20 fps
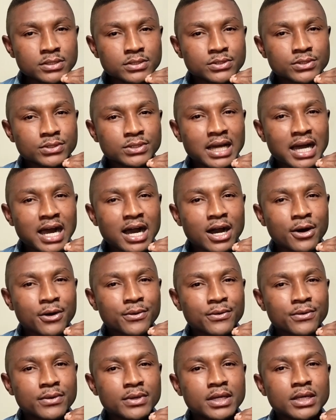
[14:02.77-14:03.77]
now
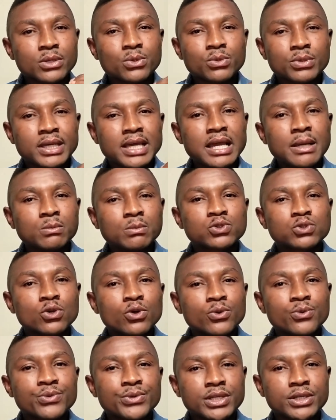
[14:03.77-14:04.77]
it came so
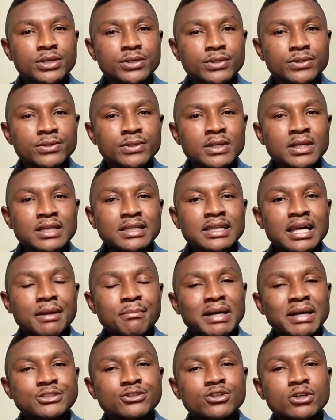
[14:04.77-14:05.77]
real that
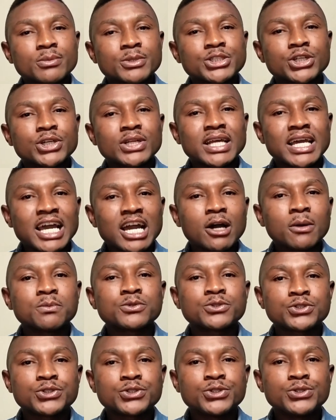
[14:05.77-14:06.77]
masturbation
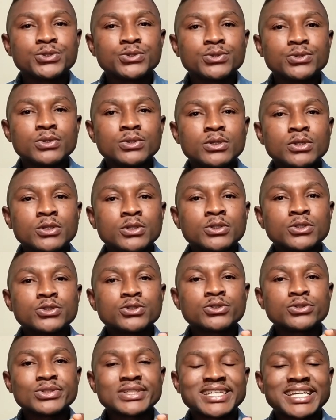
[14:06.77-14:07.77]
helps you
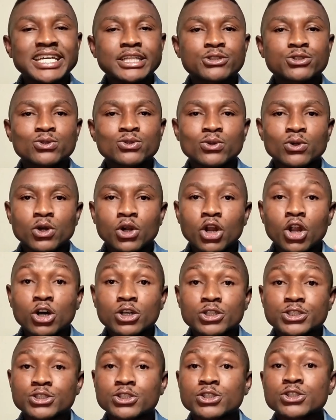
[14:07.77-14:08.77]
to get to
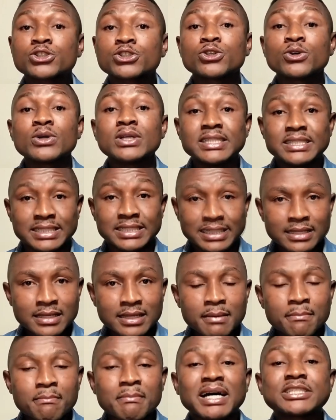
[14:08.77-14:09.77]
lust so easily.
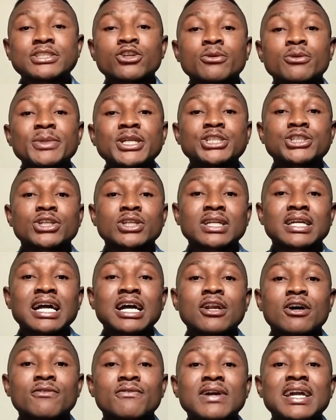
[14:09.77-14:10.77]
Masturbation kind
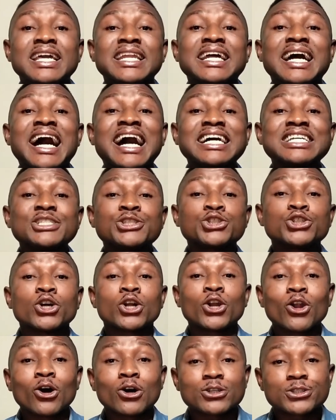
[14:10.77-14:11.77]
of enhance your
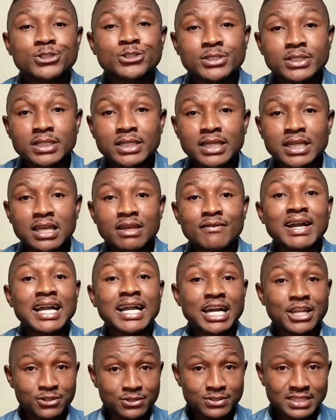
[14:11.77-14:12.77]
lust, if I
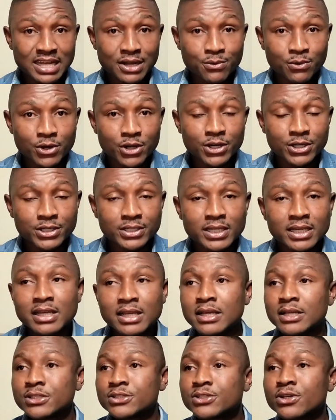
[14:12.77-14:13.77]
can use that word.
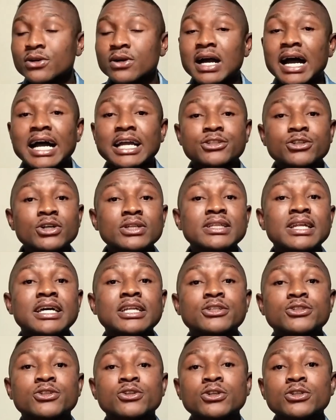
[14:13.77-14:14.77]
So I thought that it's
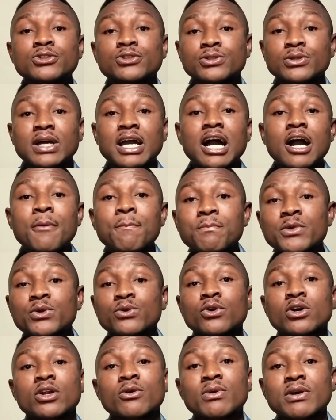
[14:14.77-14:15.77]
going to help me
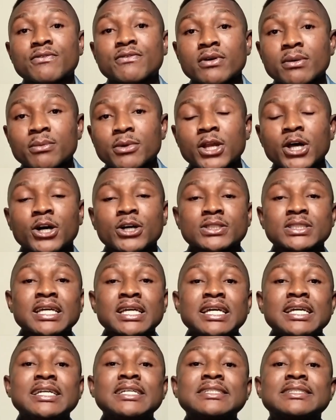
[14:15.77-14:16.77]
run away from lust.
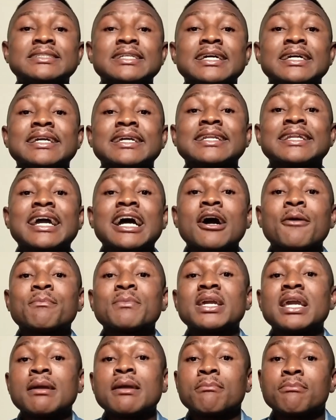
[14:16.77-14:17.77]
Instead, it helped
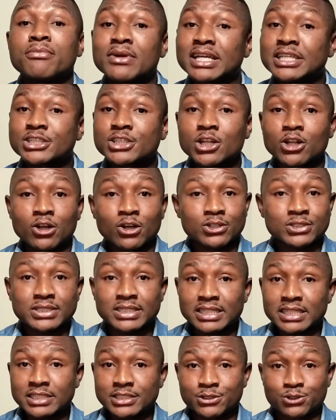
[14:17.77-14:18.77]
me embrace loss
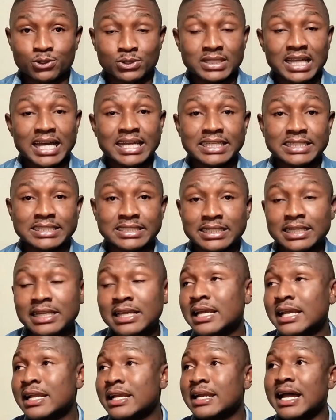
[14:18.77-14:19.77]
in its totality.
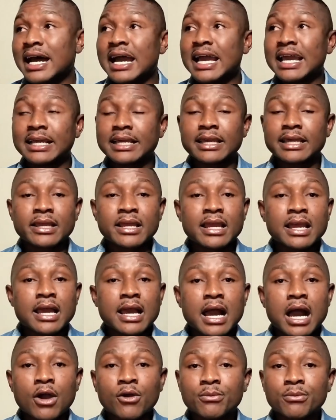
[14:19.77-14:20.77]
Like
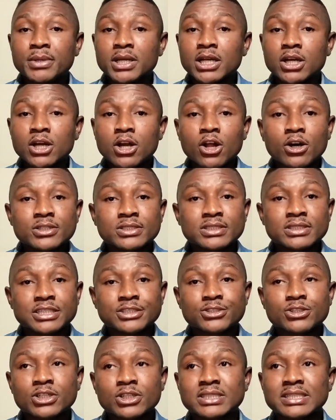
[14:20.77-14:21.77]
I would be lost in
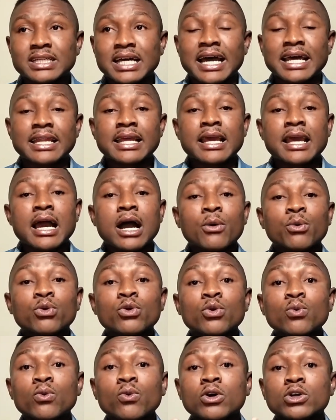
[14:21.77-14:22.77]
such that I
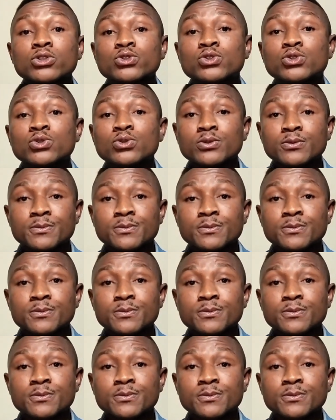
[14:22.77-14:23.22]
wouldn't want to